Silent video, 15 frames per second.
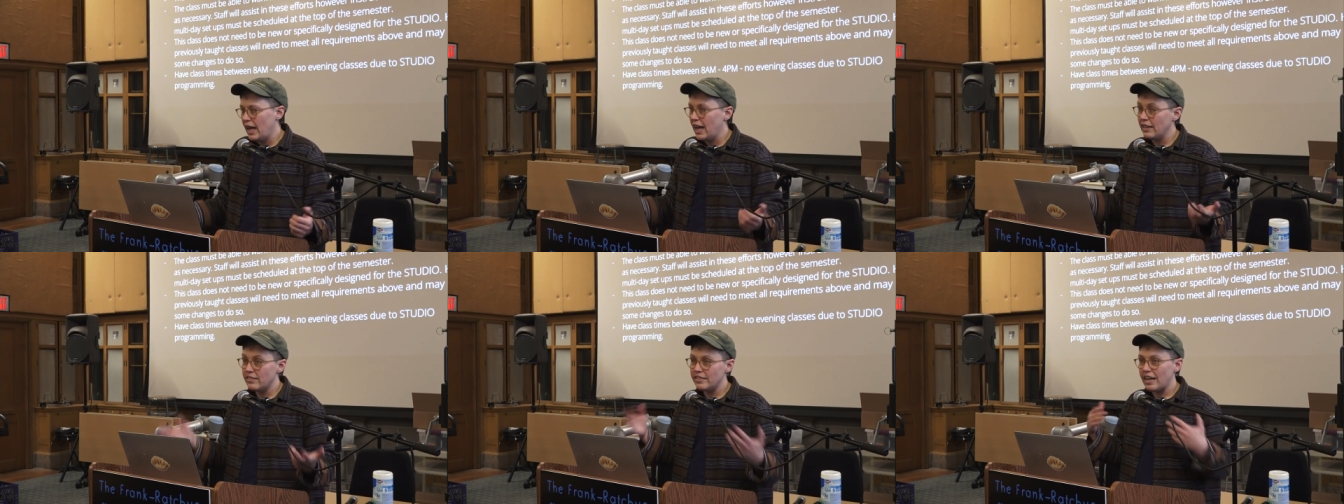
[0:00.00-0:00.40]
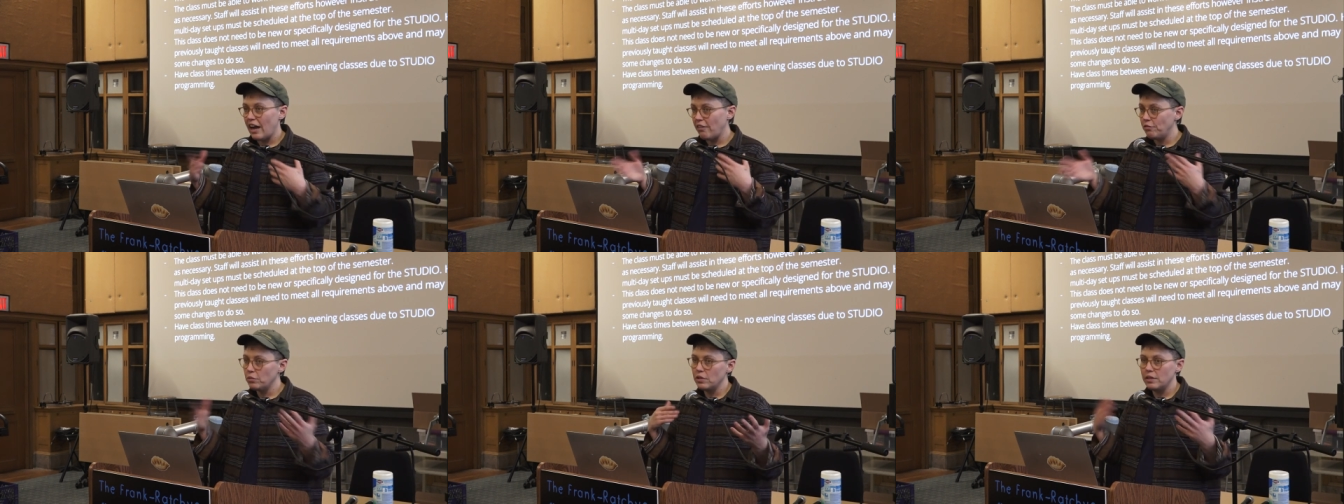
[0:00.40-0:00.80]
And
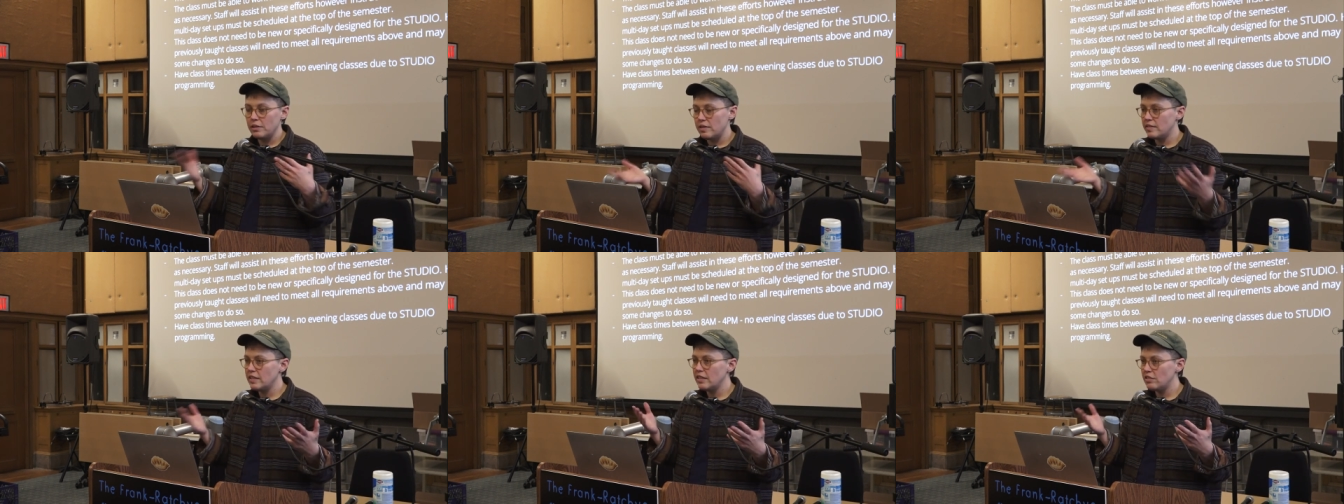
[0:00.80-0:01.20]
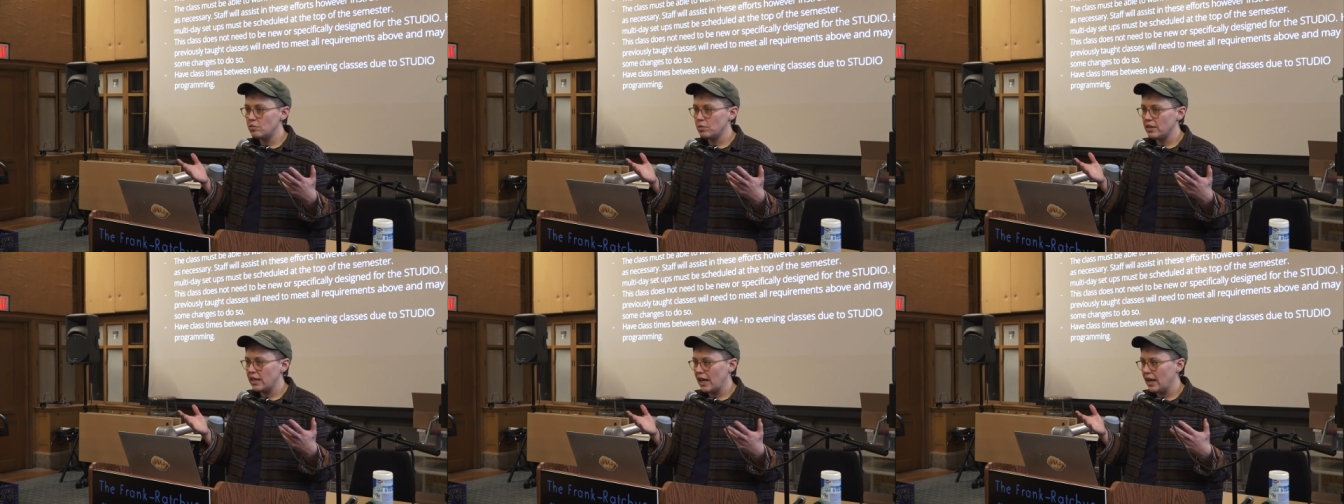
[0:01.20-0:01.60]
staff will assist
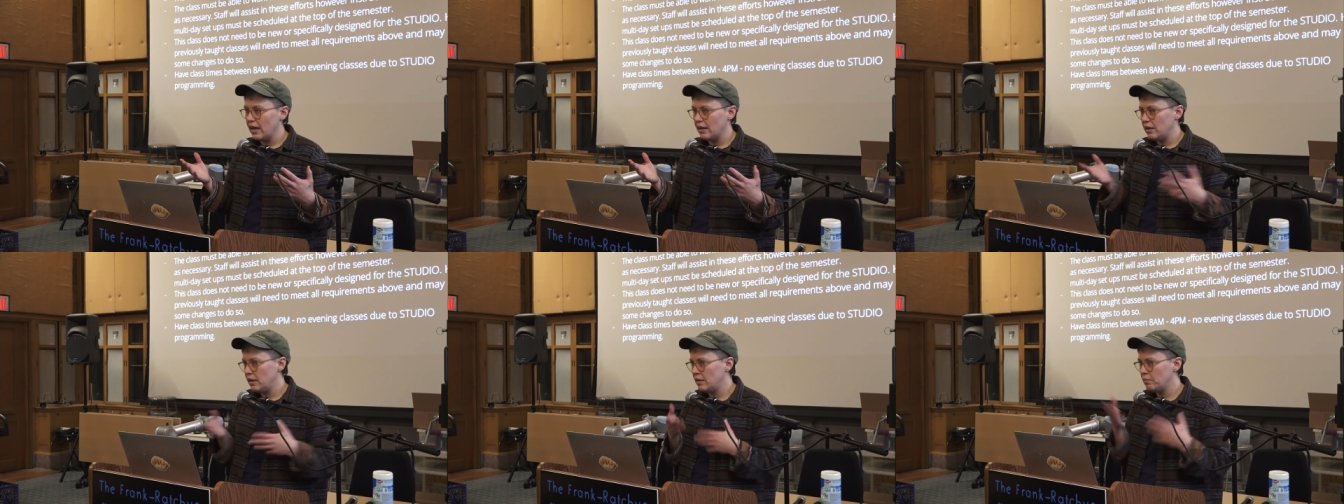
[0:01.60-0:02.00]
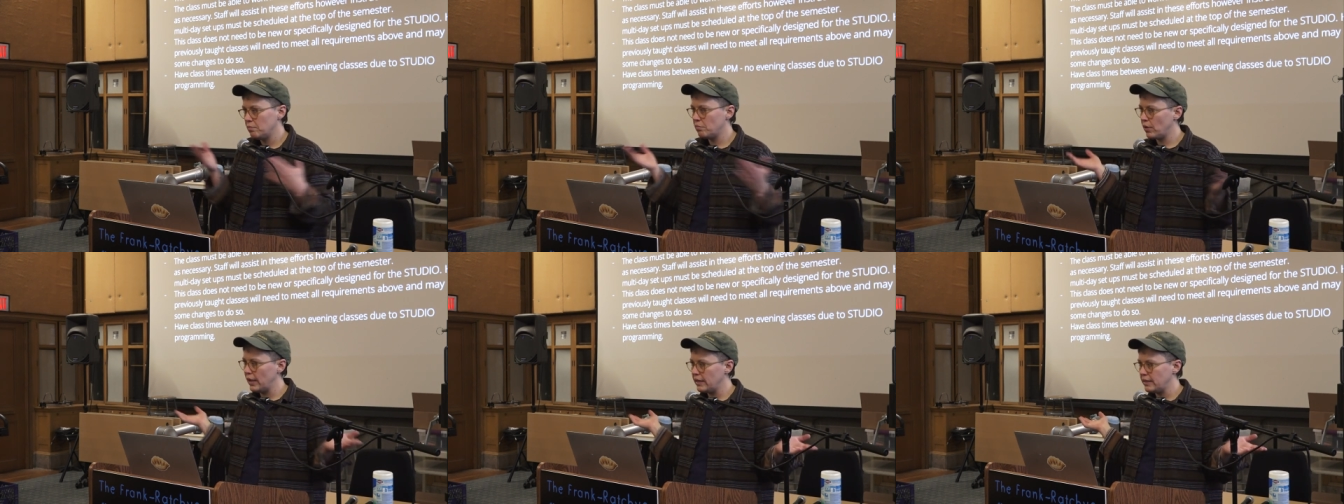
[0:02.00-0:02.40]
with that
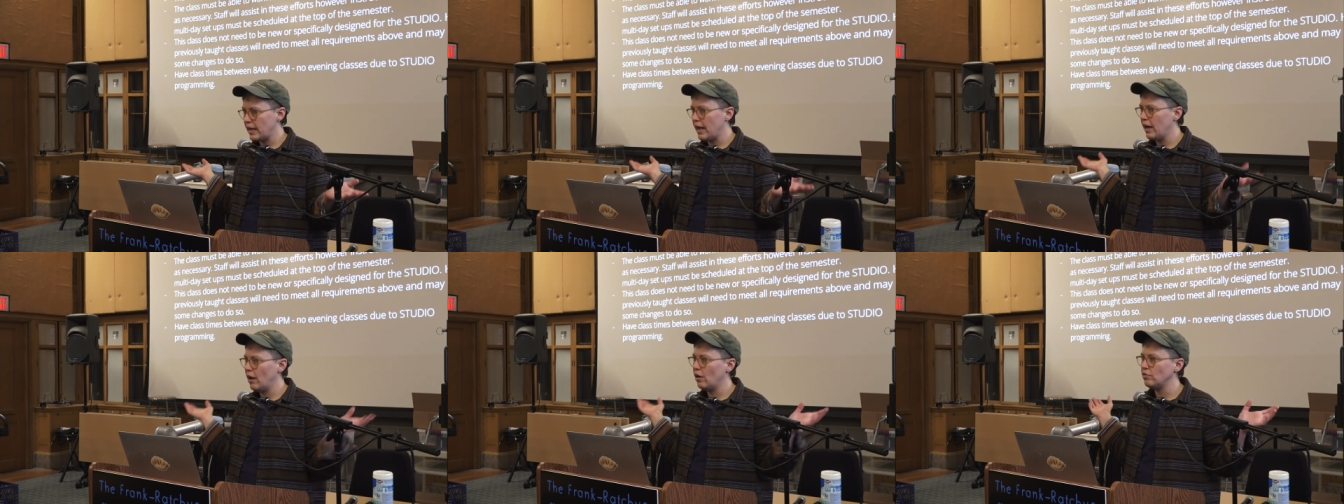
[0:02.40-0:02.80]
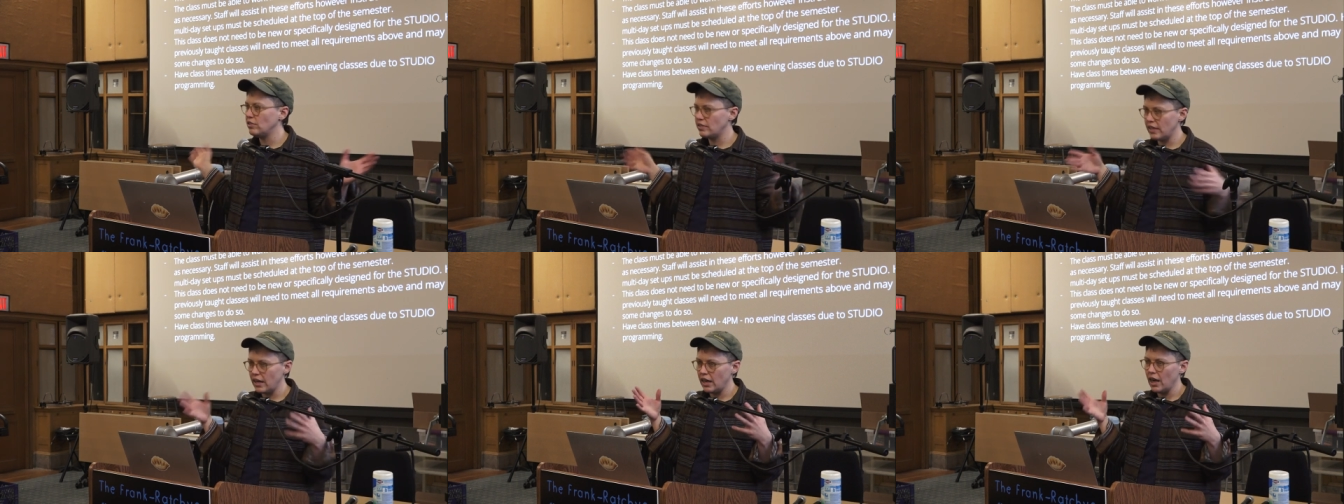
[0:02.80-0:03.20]
breakdown,
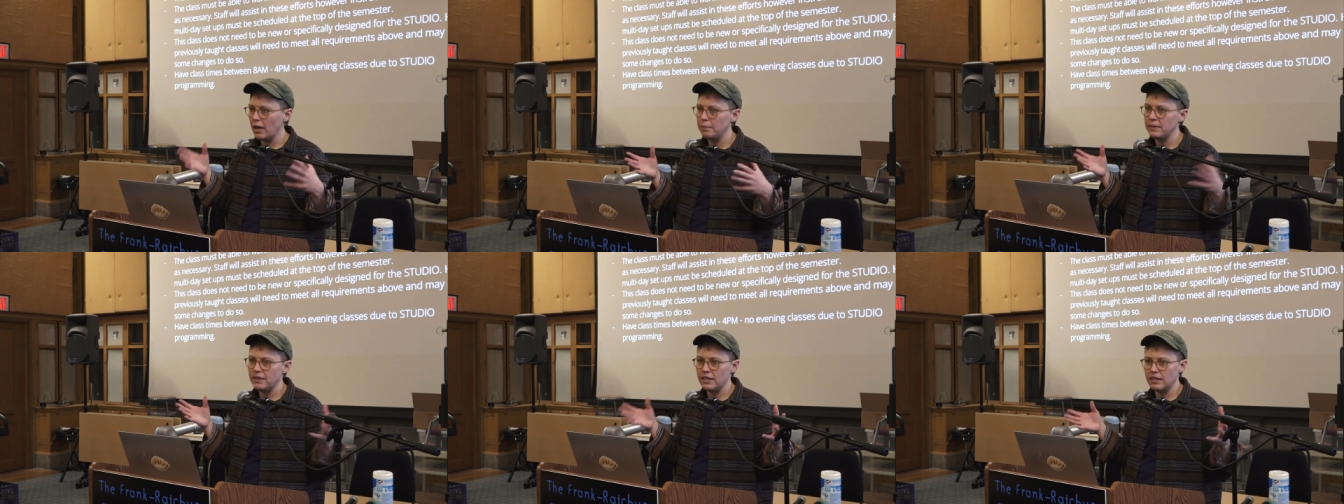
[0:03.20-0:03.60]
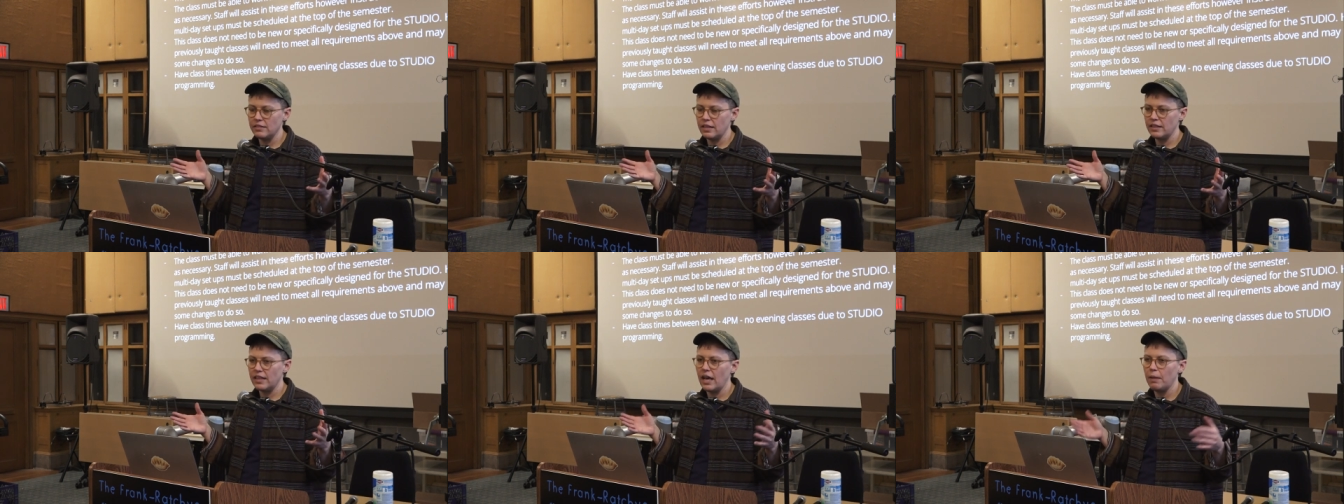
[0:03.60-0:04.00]
setup, and things
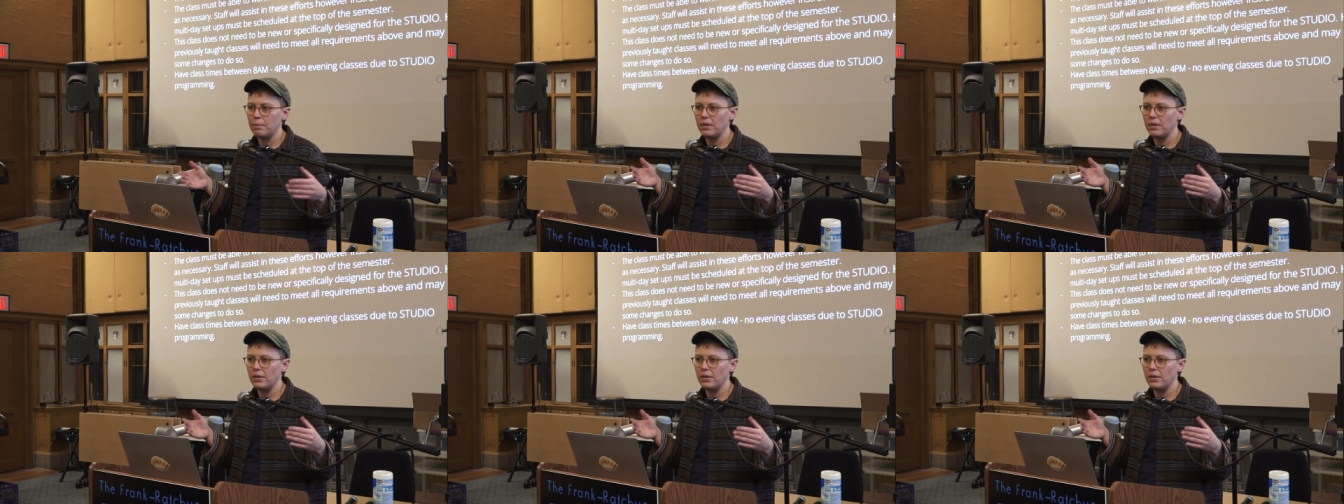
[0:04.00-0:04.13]
like that.